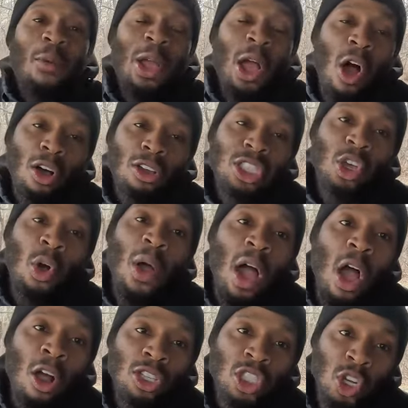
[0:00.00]
we also
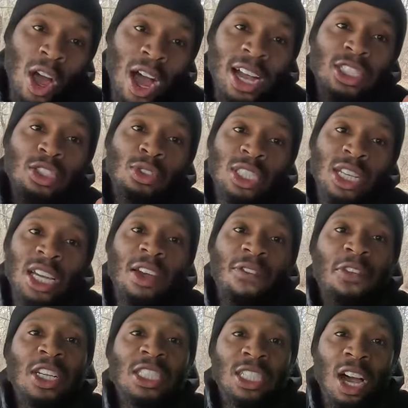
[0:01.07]
are trying to sign
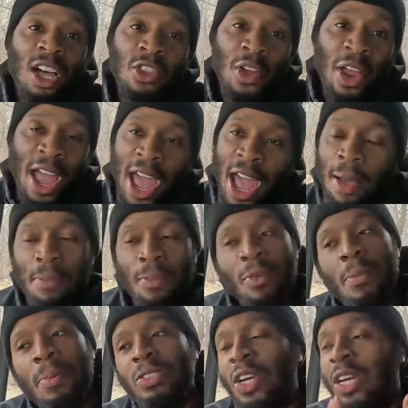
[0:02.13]
up for this other app.
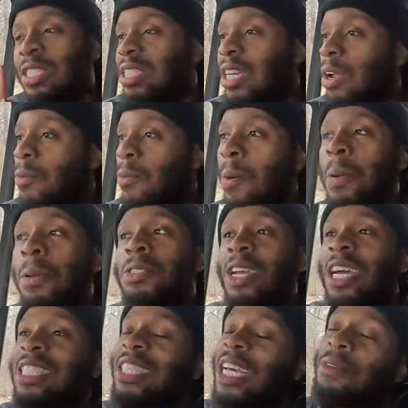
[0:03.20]
We've been trying to sign up, well, we've been
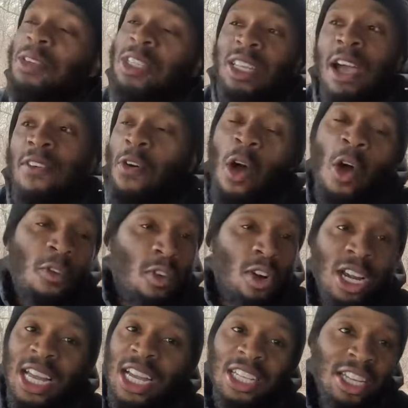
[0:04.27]
trying to sign up for this app for
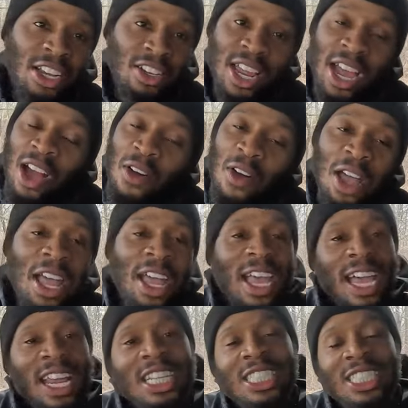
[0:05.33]
over like a year now.
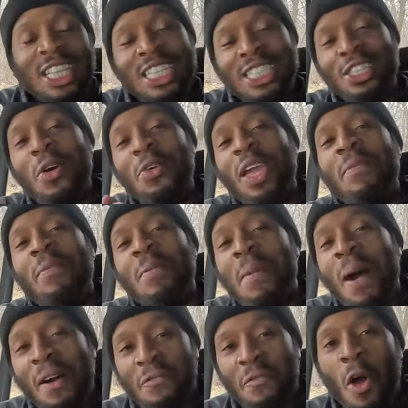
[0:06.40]
And it's, it's no keeping
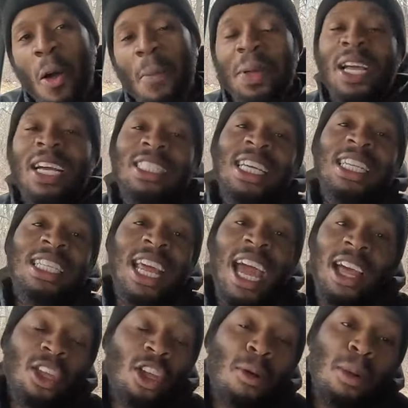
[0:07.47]
my fault because I didn't
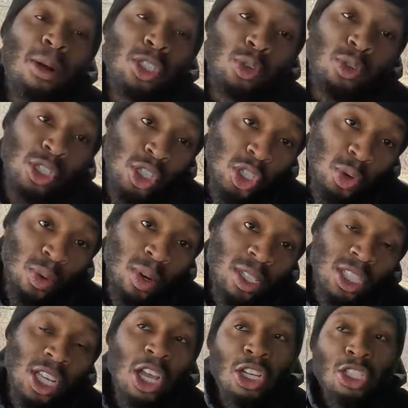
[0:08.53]
have the commercial
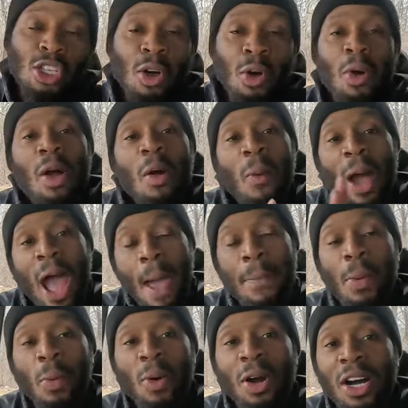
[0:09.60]
insurance. So what
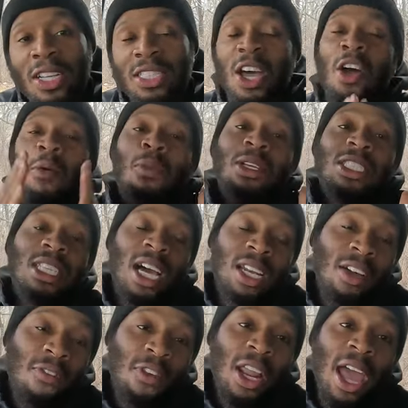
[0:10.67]
happened was we
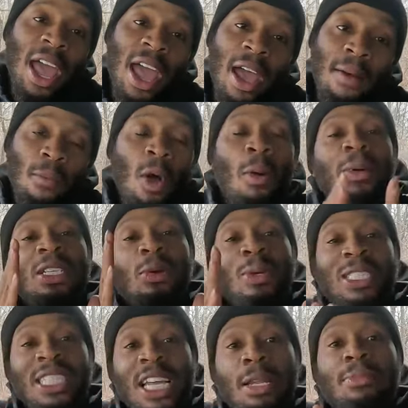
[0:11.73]
signed up for the app, or we,
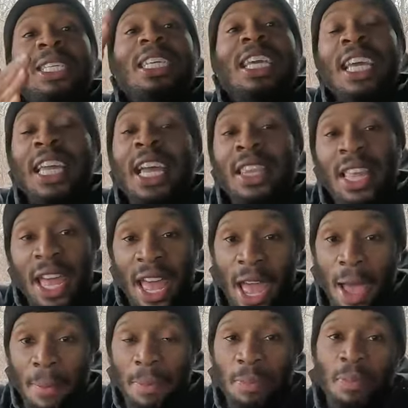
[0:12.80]
we signed up to get in the
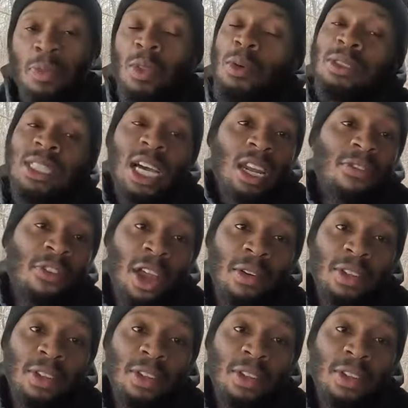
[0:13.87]
app, signed up for